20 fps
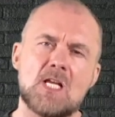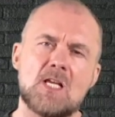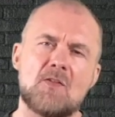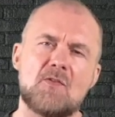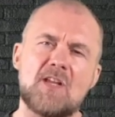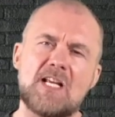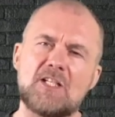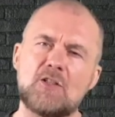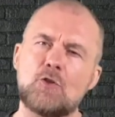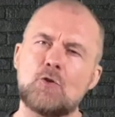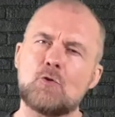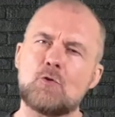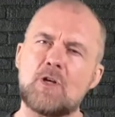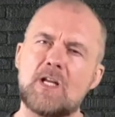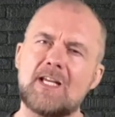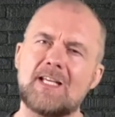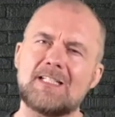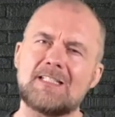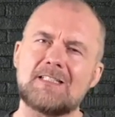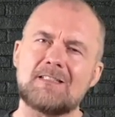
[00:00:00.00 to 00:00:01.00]
Then you
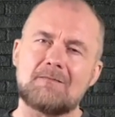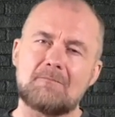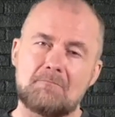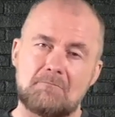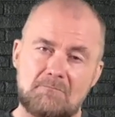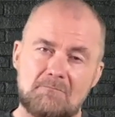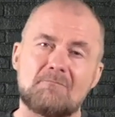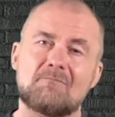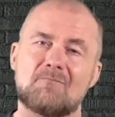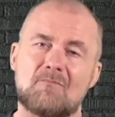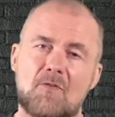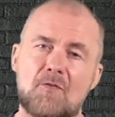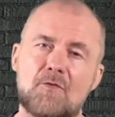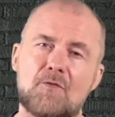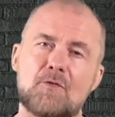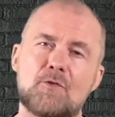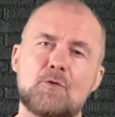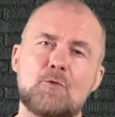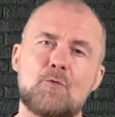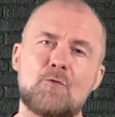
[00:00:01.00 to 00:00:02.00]
can,
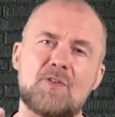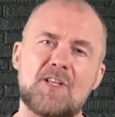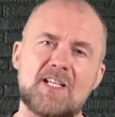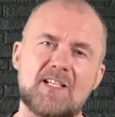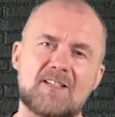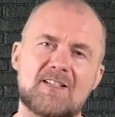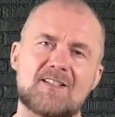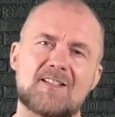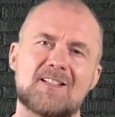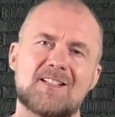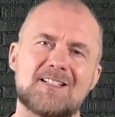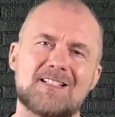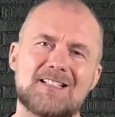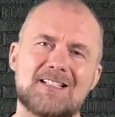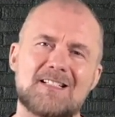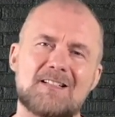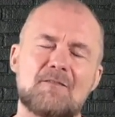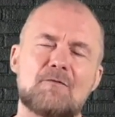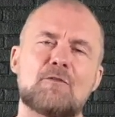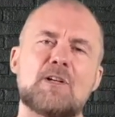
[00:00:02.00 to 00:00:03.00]
through this
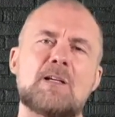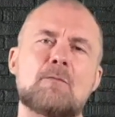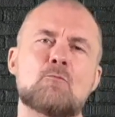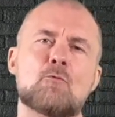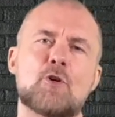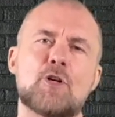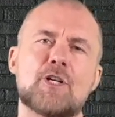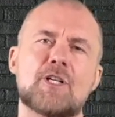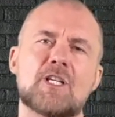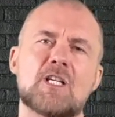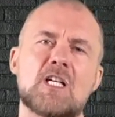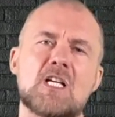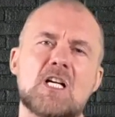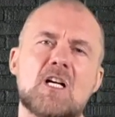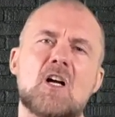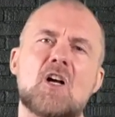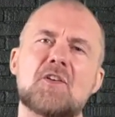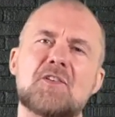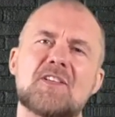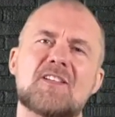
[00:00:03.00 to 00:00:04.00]
framework,
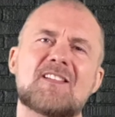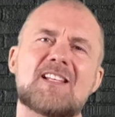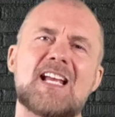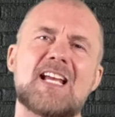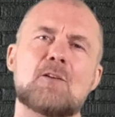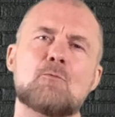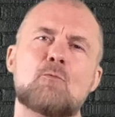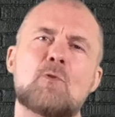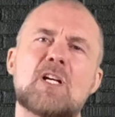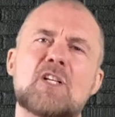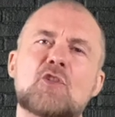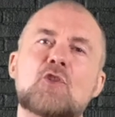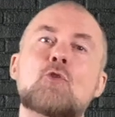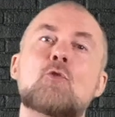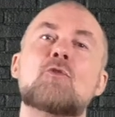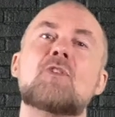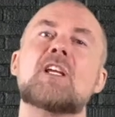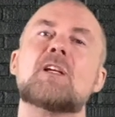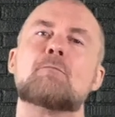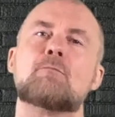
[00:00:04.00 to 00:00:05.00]
understand where
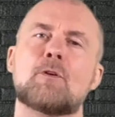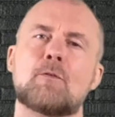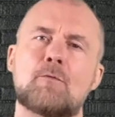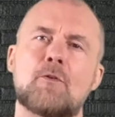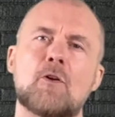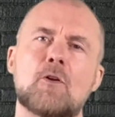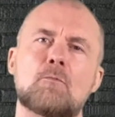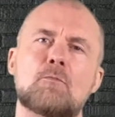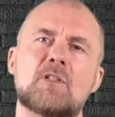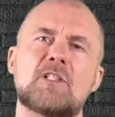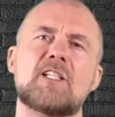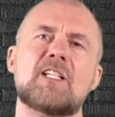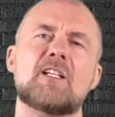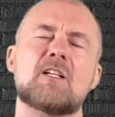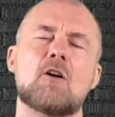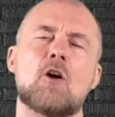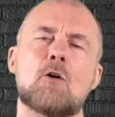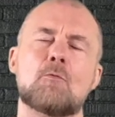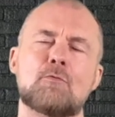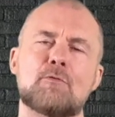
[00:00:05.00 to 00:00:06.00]
should they preferably
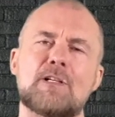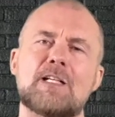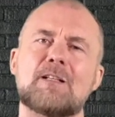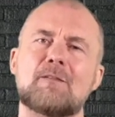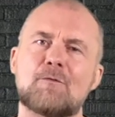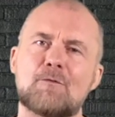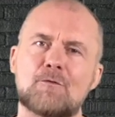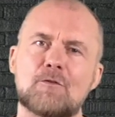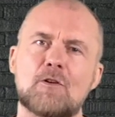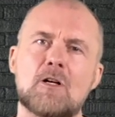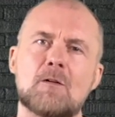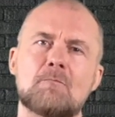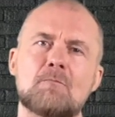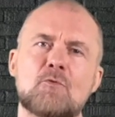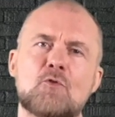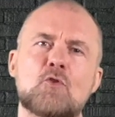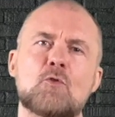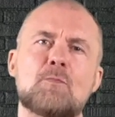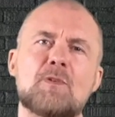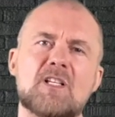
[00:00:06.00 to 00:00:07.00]
operate from
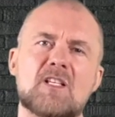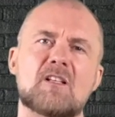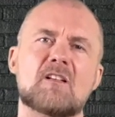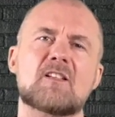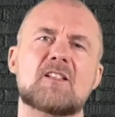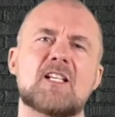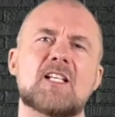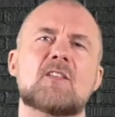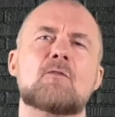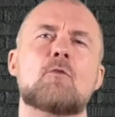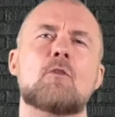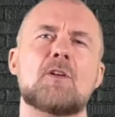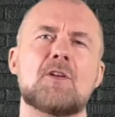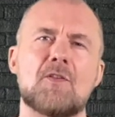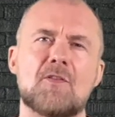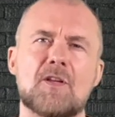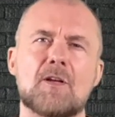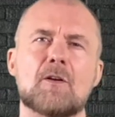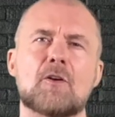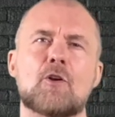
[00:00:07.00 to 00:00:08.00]
to be successful in
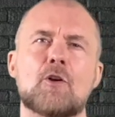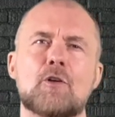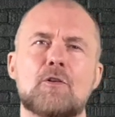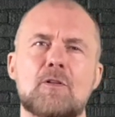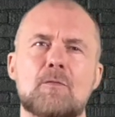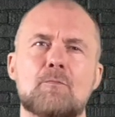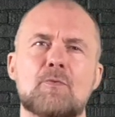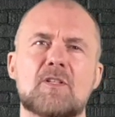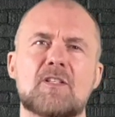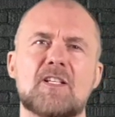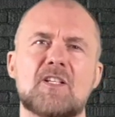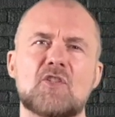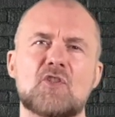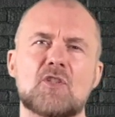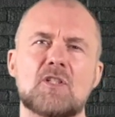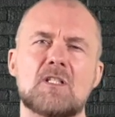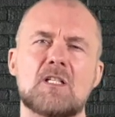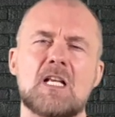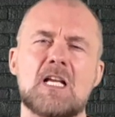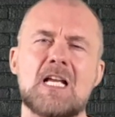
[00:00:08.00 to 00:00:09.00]
their current
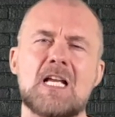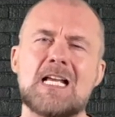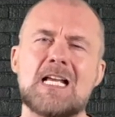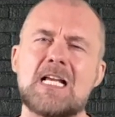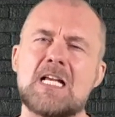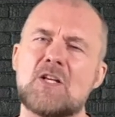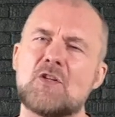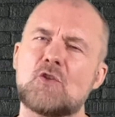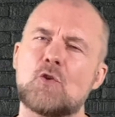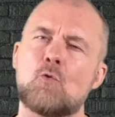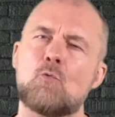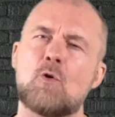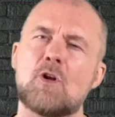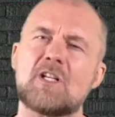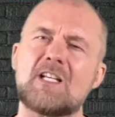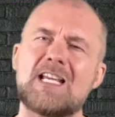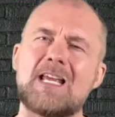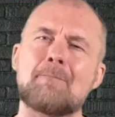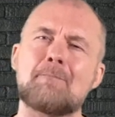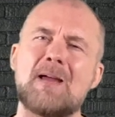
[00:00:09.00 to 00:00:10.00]
position. So
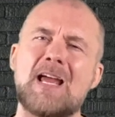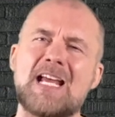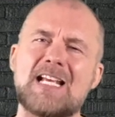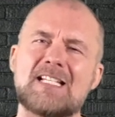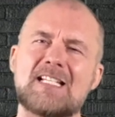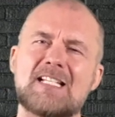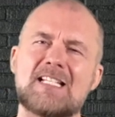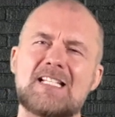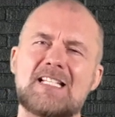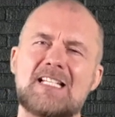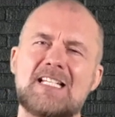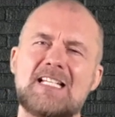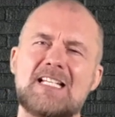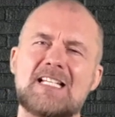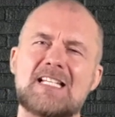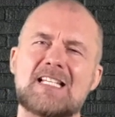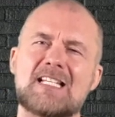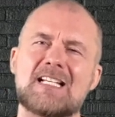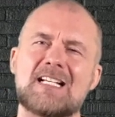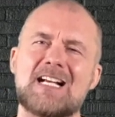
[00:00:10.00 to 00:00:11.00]
what
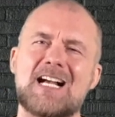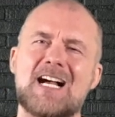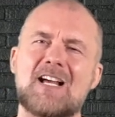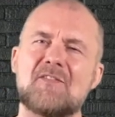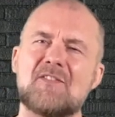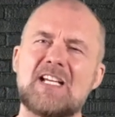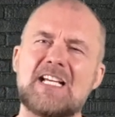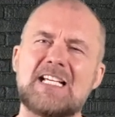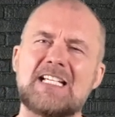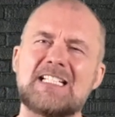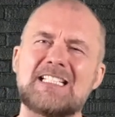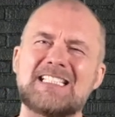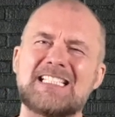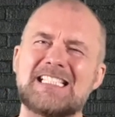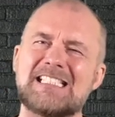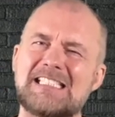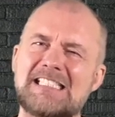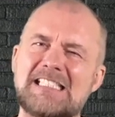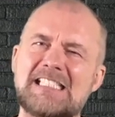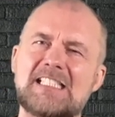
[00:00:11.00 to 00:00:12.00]
capacities are they
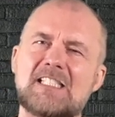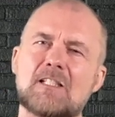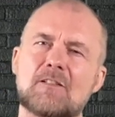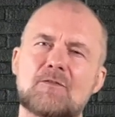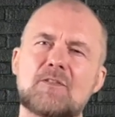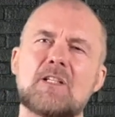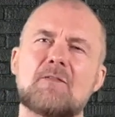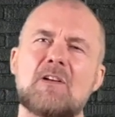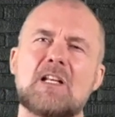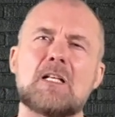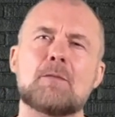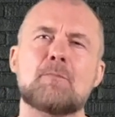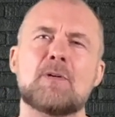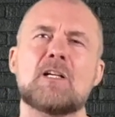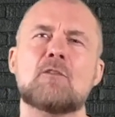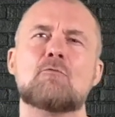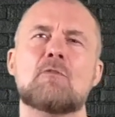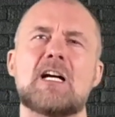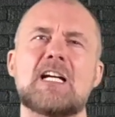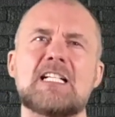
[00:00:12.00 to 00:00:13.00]
in need of
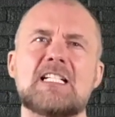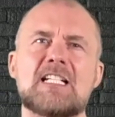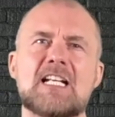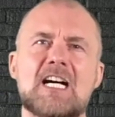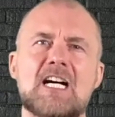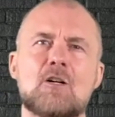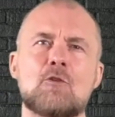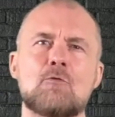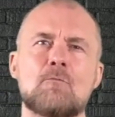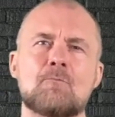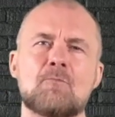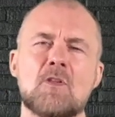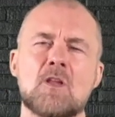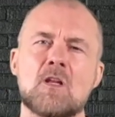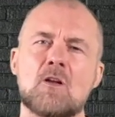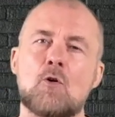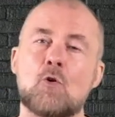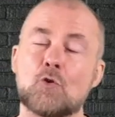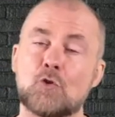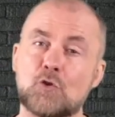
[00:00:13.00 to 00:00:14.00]
developing right now
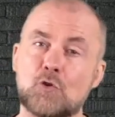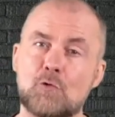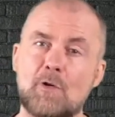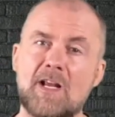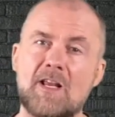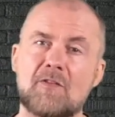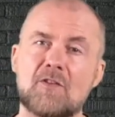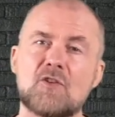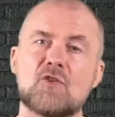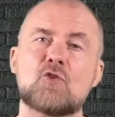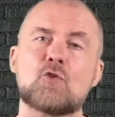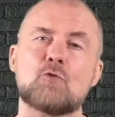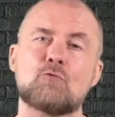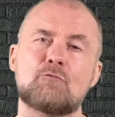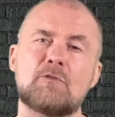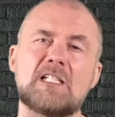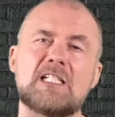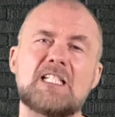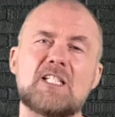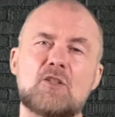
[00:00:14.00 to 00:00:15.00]
or strengthen to
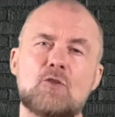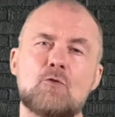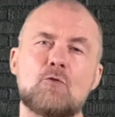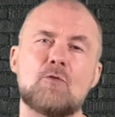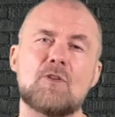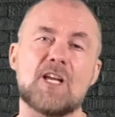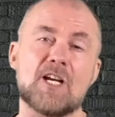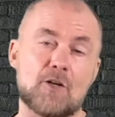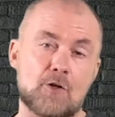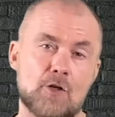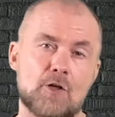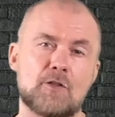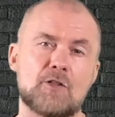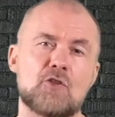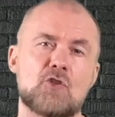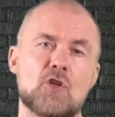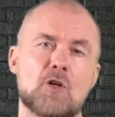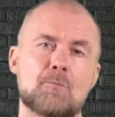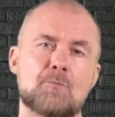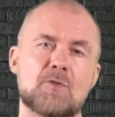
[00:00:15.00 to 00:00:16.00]
really do their current
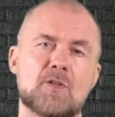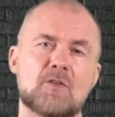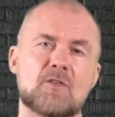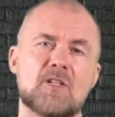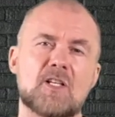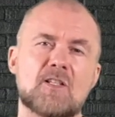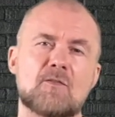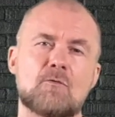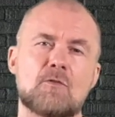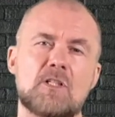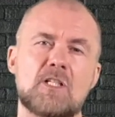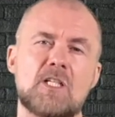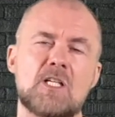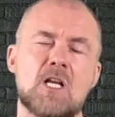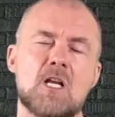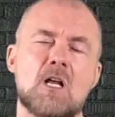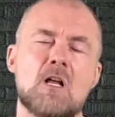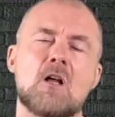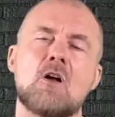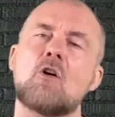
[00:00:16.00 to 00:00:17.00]
job successfully?
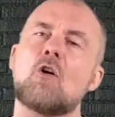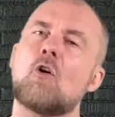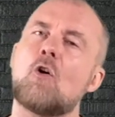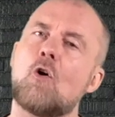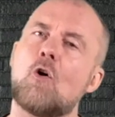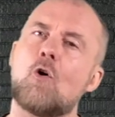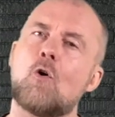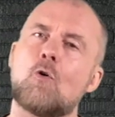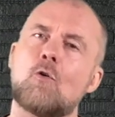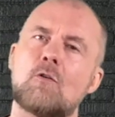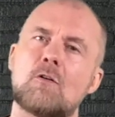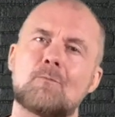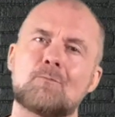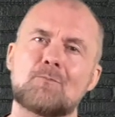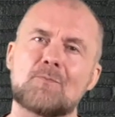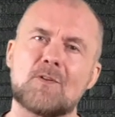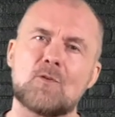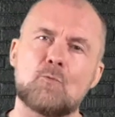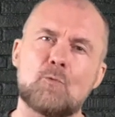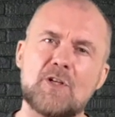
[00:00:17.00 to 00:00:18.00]
Or
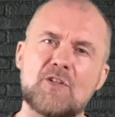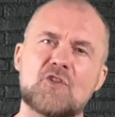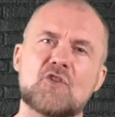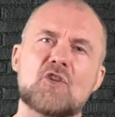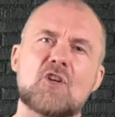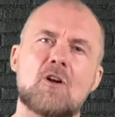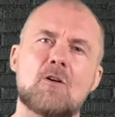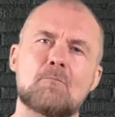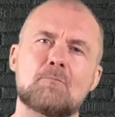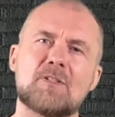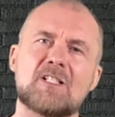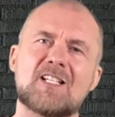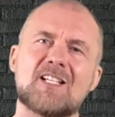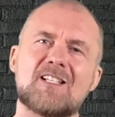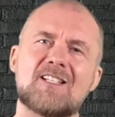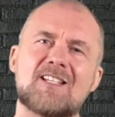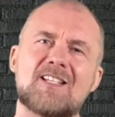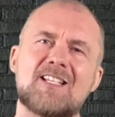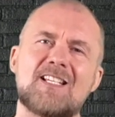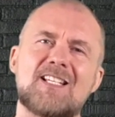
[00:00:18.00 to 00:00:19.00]
which
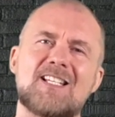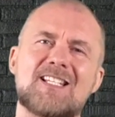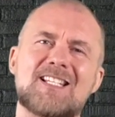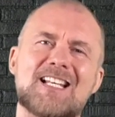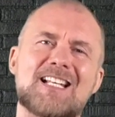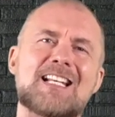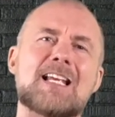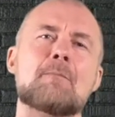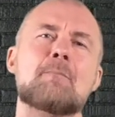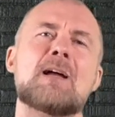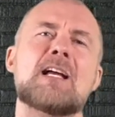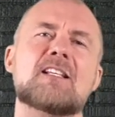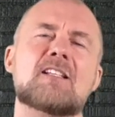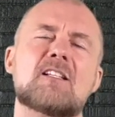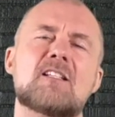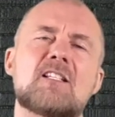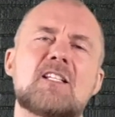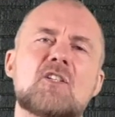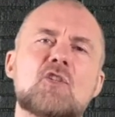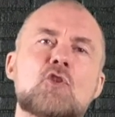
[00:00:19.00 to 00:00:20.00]
competencies and
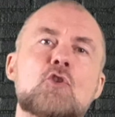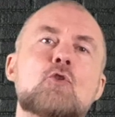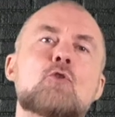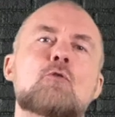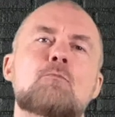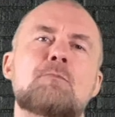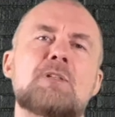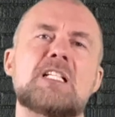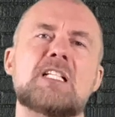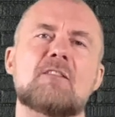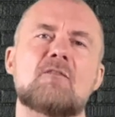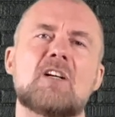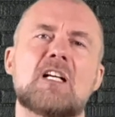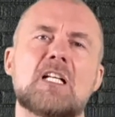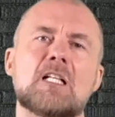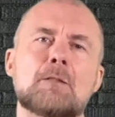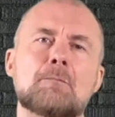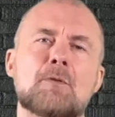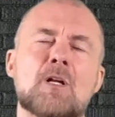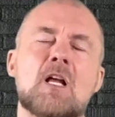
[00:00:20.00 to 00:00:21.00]
capacities should be
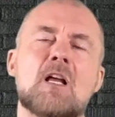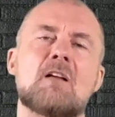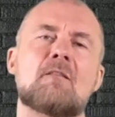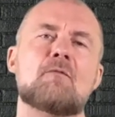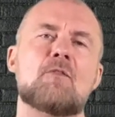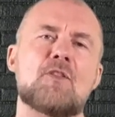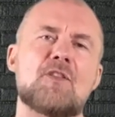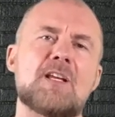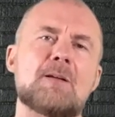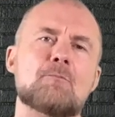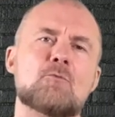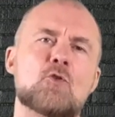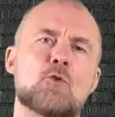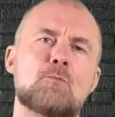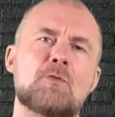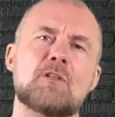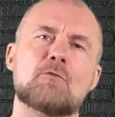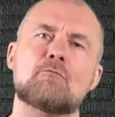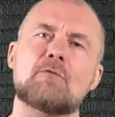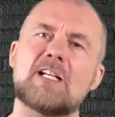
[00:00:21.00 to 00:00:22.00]
developed for them to
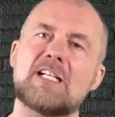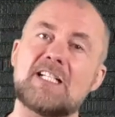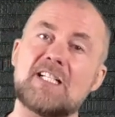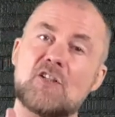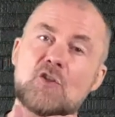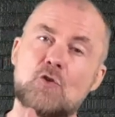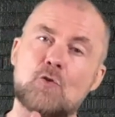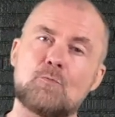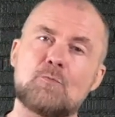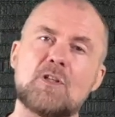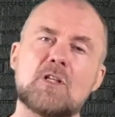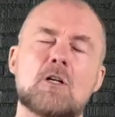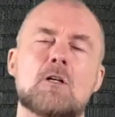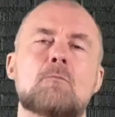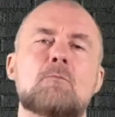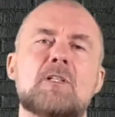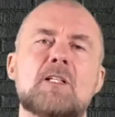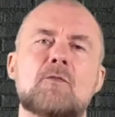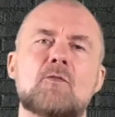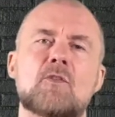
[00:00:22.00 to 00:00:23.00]
be ready to be
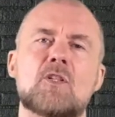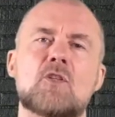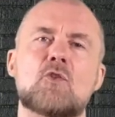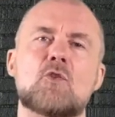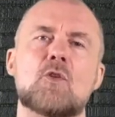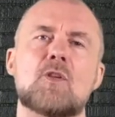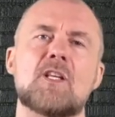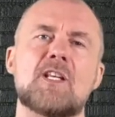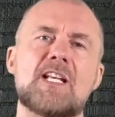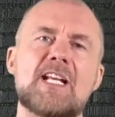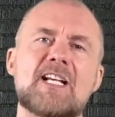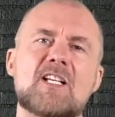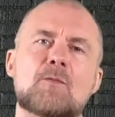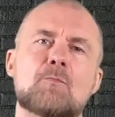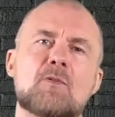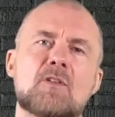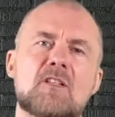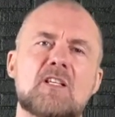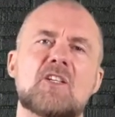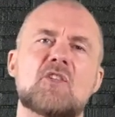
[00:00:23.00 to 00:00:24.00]
uplifted to the next
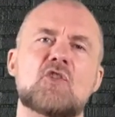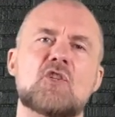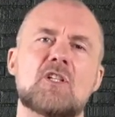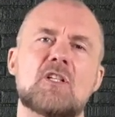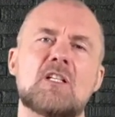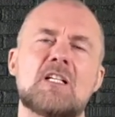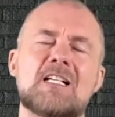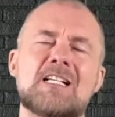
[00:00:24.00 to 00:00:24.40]
position